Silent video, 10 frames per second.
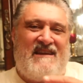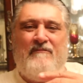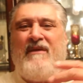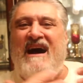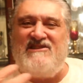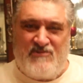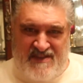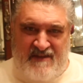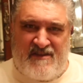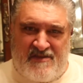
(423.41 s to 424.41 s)
It combines
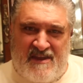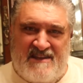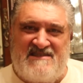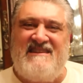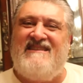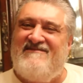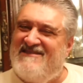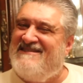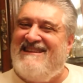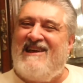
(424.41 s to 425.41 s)
with everything. It's in, a
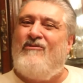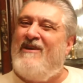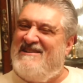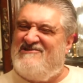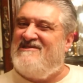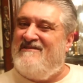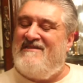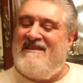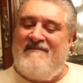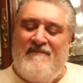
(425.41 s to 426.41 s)
lot of wines will give
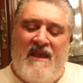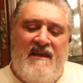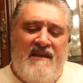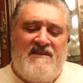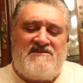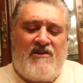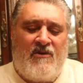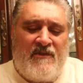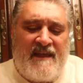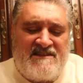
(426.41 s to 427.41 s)
you that.
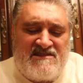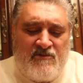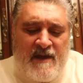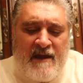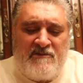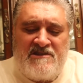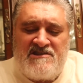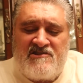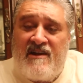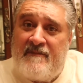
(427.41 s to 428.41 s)
So that's the way I would
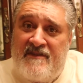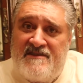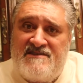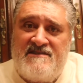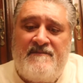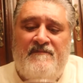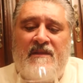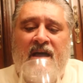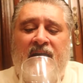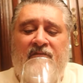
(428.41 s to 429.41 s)
describe this.
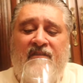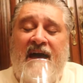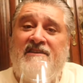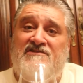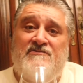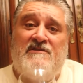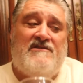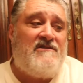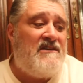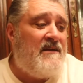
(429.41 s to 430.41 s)
Uh, value's real
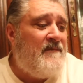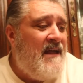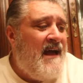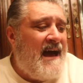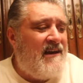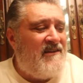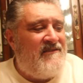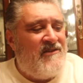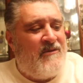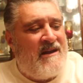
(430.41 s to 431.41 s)
good. I, I don't
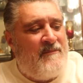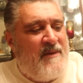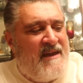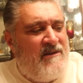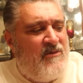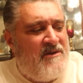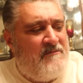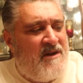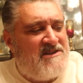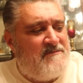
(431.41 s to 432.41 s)
even know what I paid. It wasn't
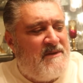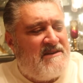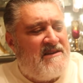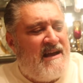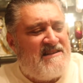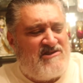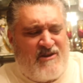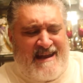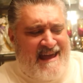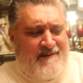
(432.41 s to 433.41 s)
much, but I
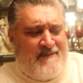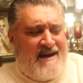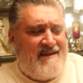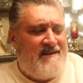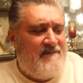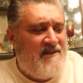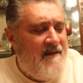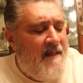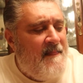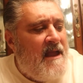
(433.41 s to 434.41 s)
saw it. I had to buy it. I mean,
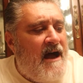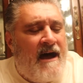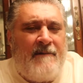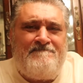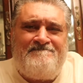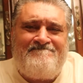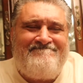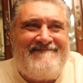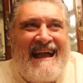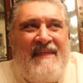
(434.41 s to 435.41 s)
um,
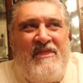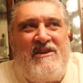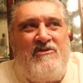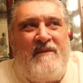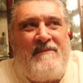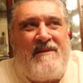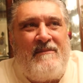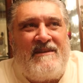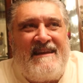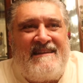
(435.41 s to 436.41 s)
I think you might be
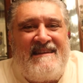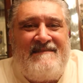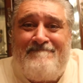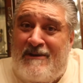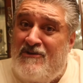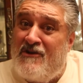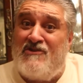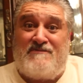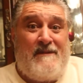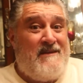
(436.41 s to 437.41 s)
able to get the, who
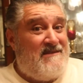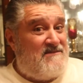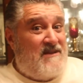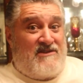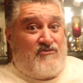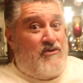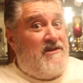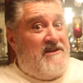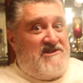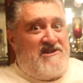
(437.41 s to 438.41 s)
knows, people get sometimes
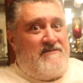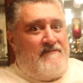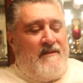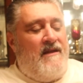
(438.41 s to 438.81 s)
really cheap.